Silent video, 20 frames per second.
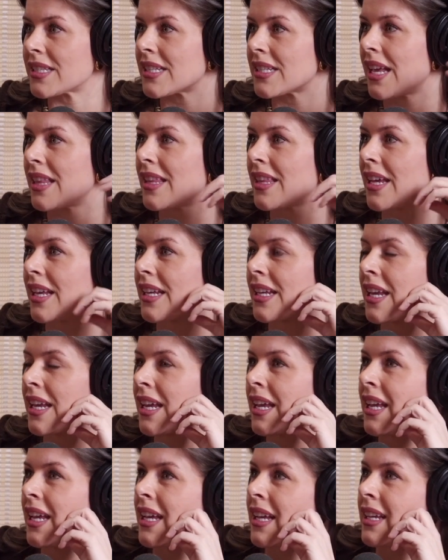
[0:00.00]
And then,
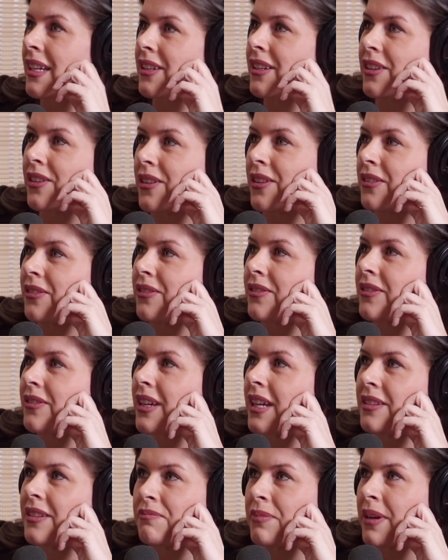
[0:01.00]

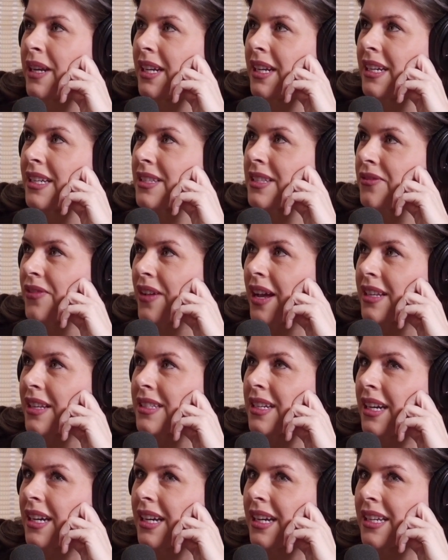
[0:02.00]
but it is
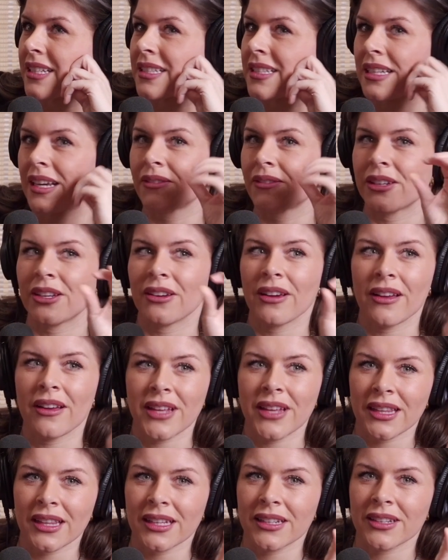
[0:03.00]
fascinating. It's like when you have
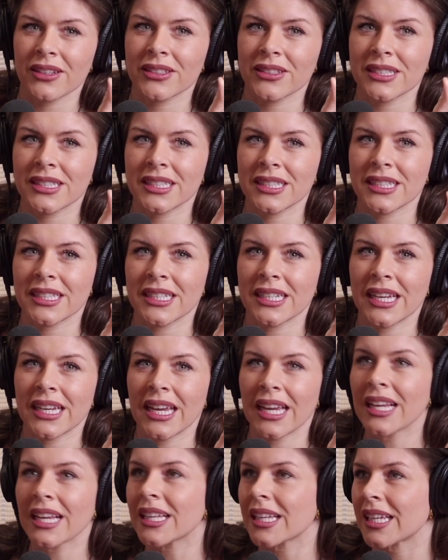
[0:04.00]
that little
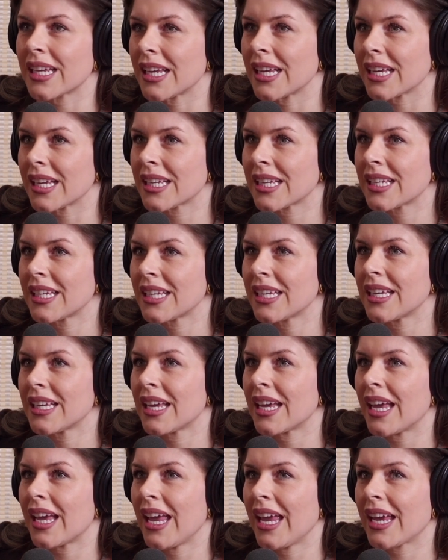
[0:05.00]
inkling
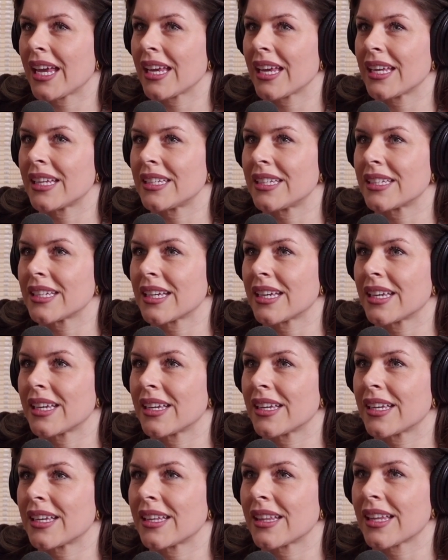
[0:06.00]
and
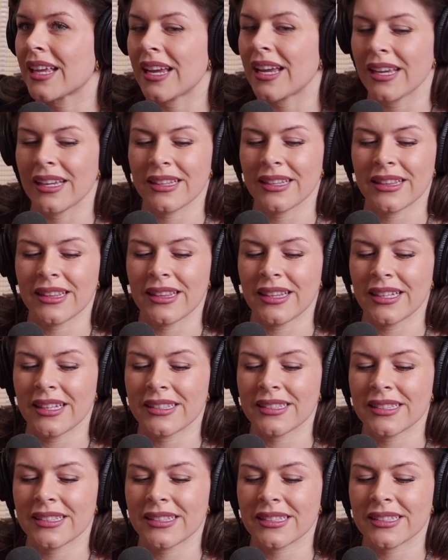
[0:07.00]
like
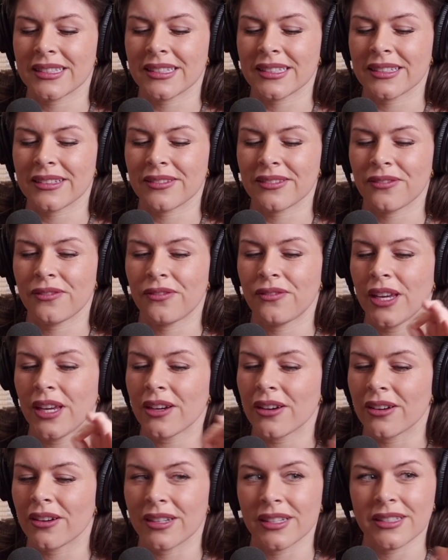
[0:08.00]
this
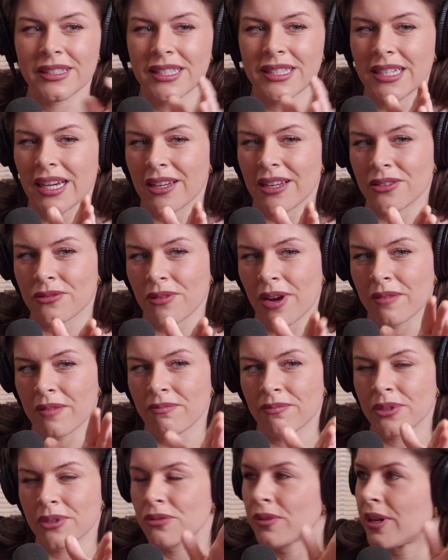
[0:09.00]
fear stands right
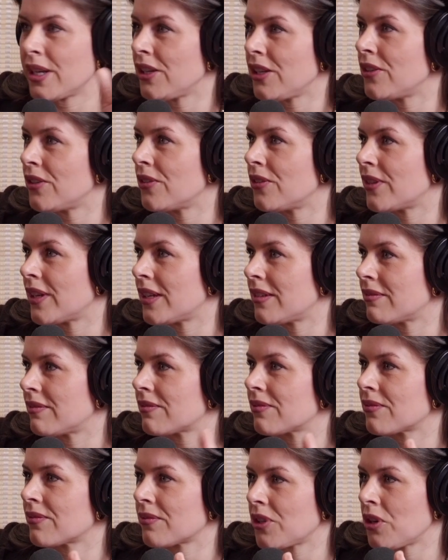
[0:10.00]
between you and
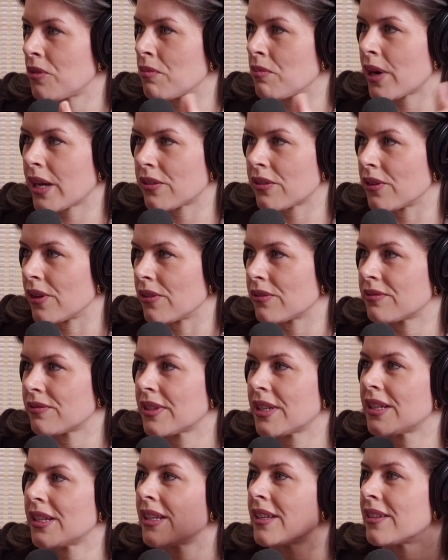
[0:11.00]
your breakthrough
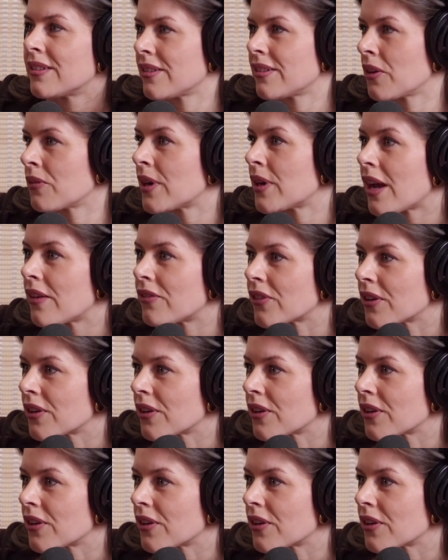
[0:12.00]
or whatever